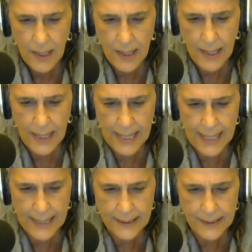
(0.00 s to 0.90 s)

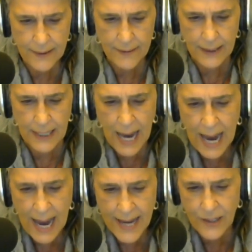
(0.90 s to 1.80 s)
And the
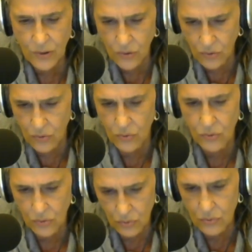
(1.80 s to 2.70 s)
guy who
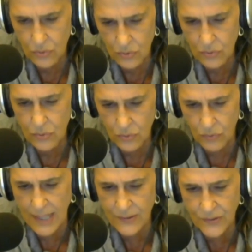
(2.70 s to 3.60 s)

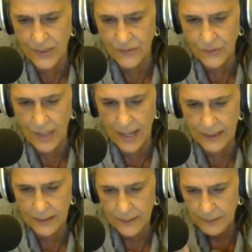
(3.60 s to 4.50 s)
runs this
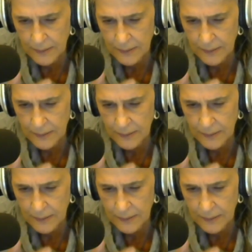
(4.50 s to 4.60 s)
site